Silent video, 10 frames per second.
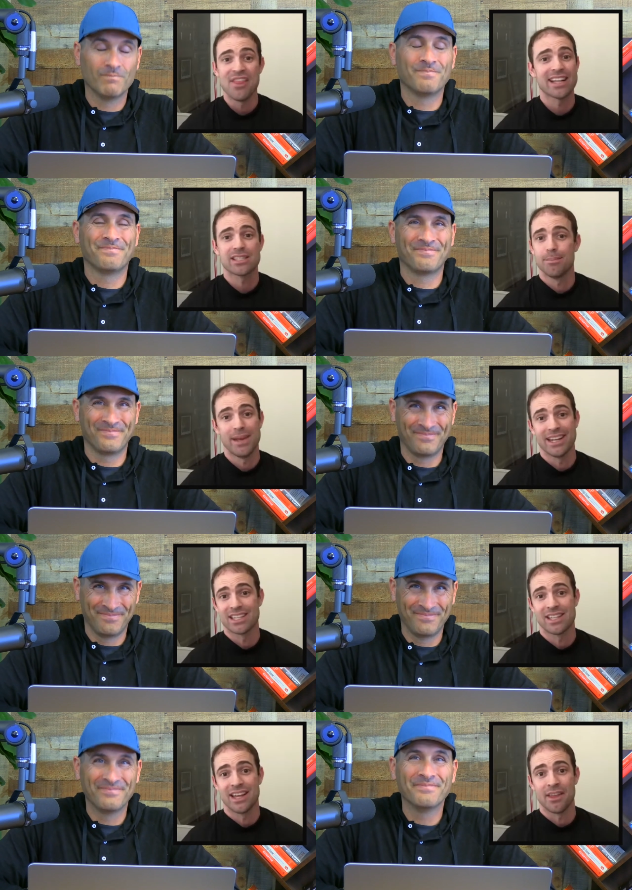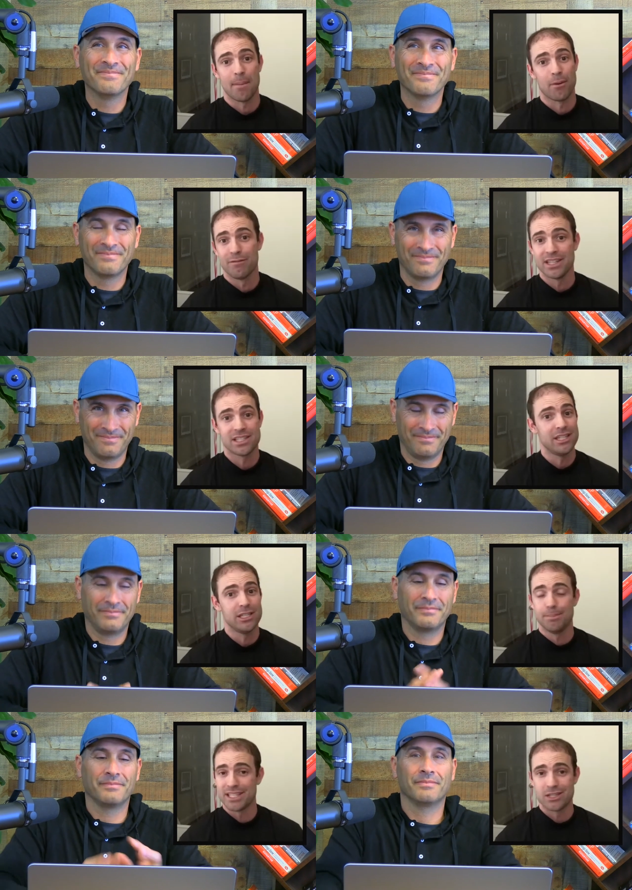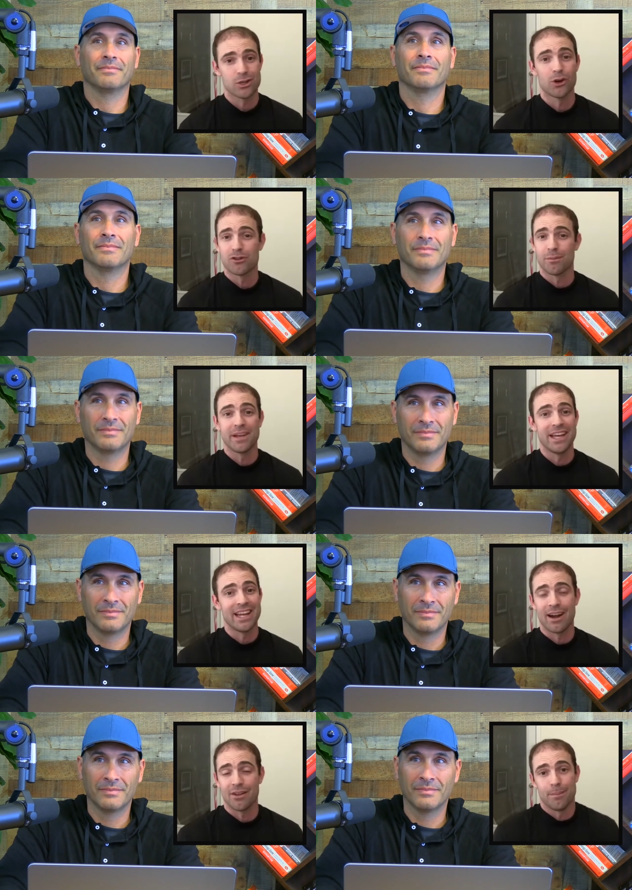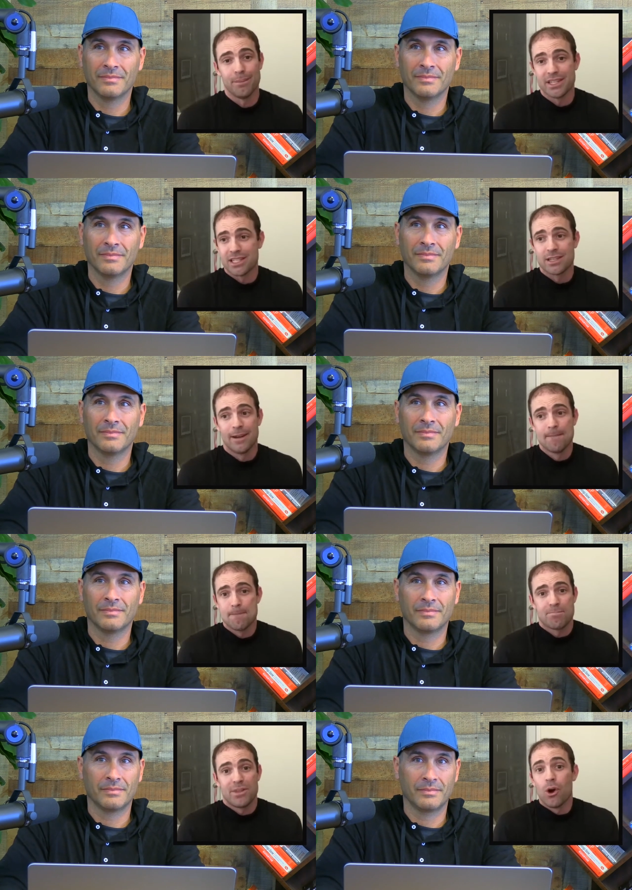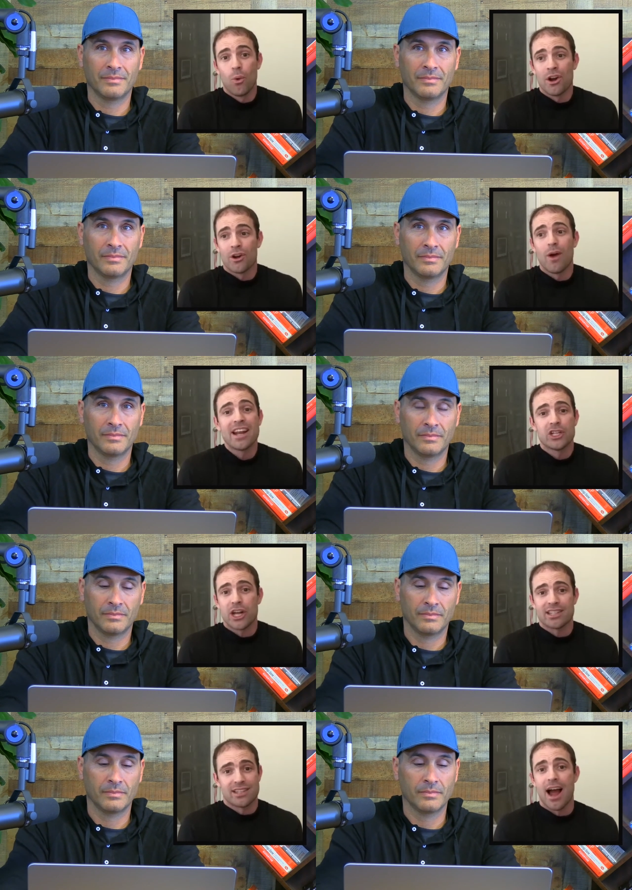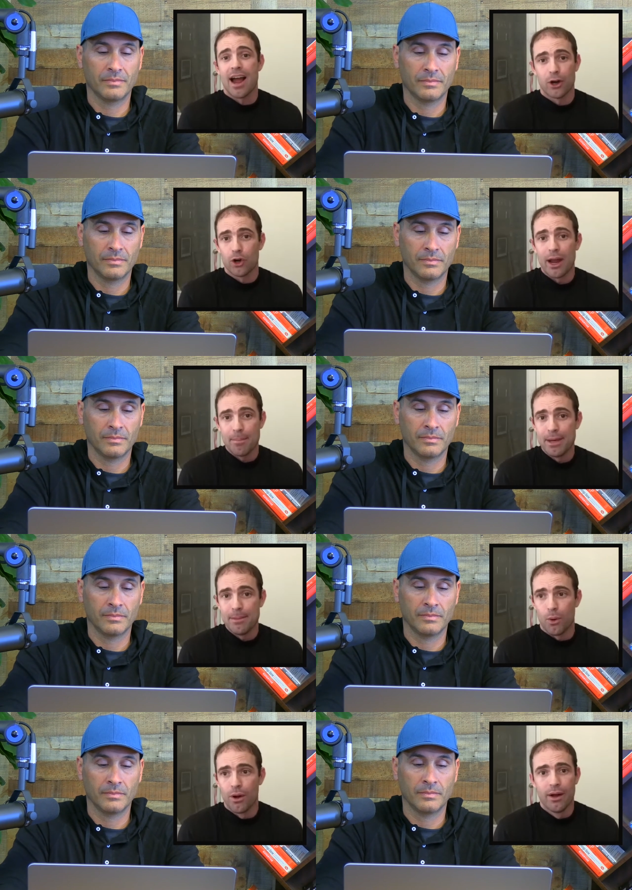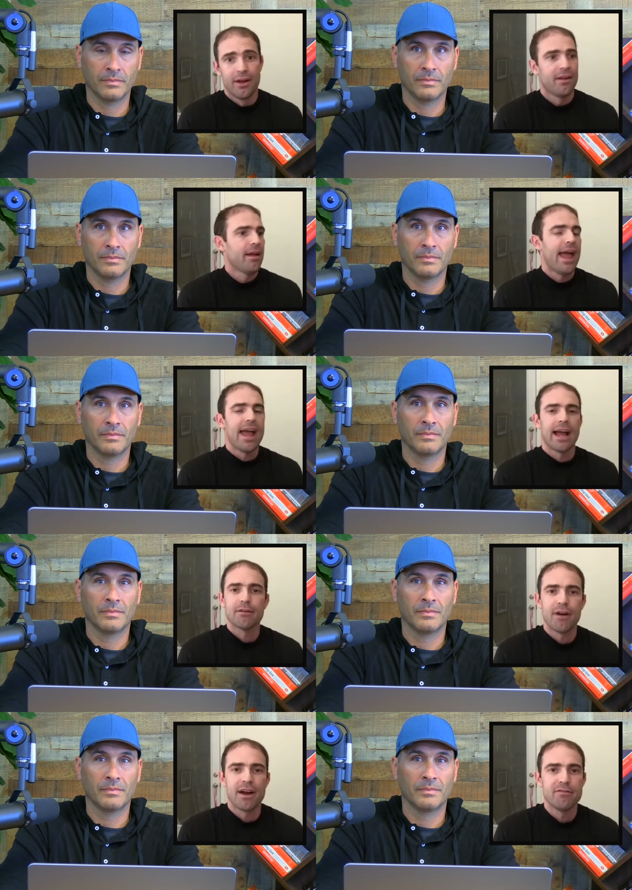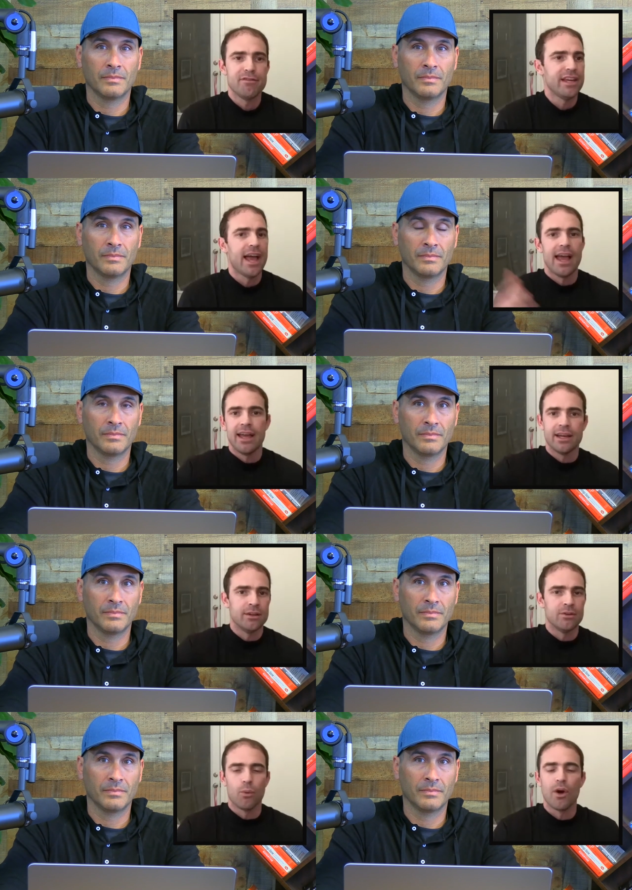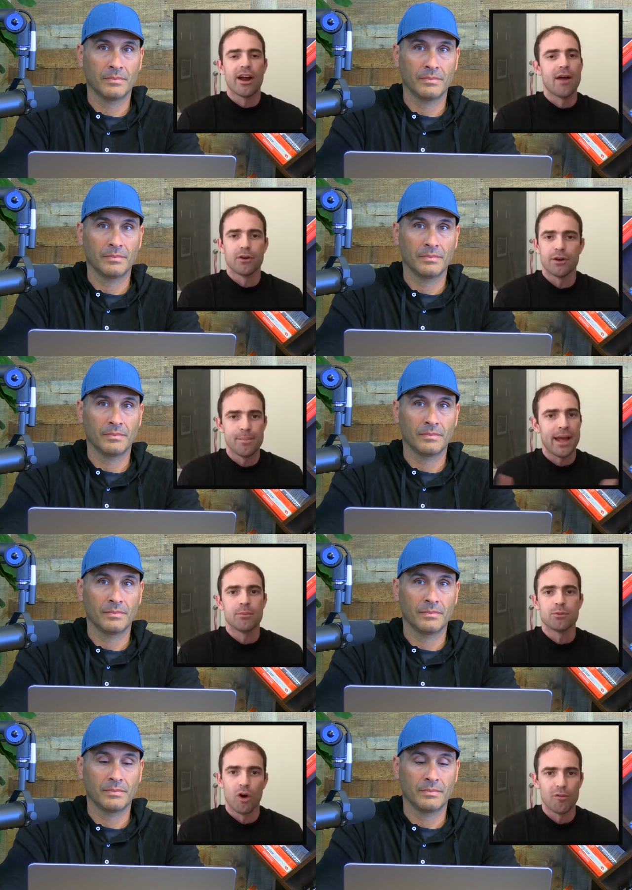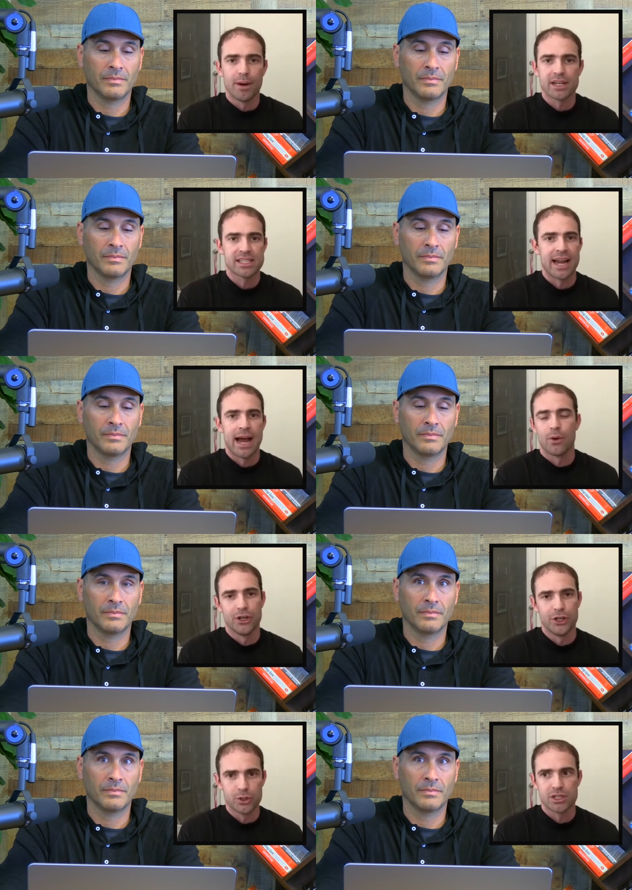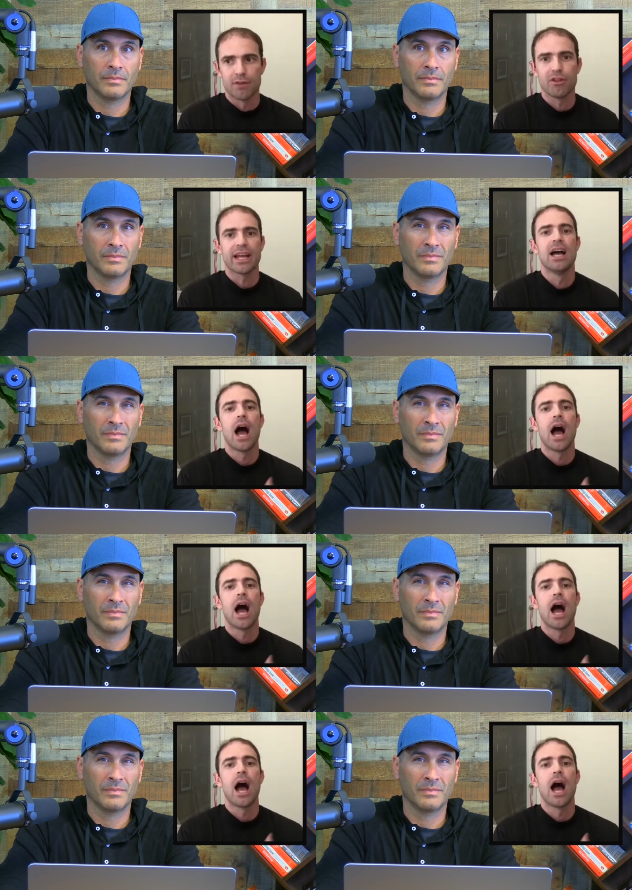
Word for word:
Speaker 1: that's the biggest thing that prevents these business owners from getting out of their business they don't want to write a check to hire great people hey, I can find a VA and wherever and pay him 12 bucks an hour to do stuff. Like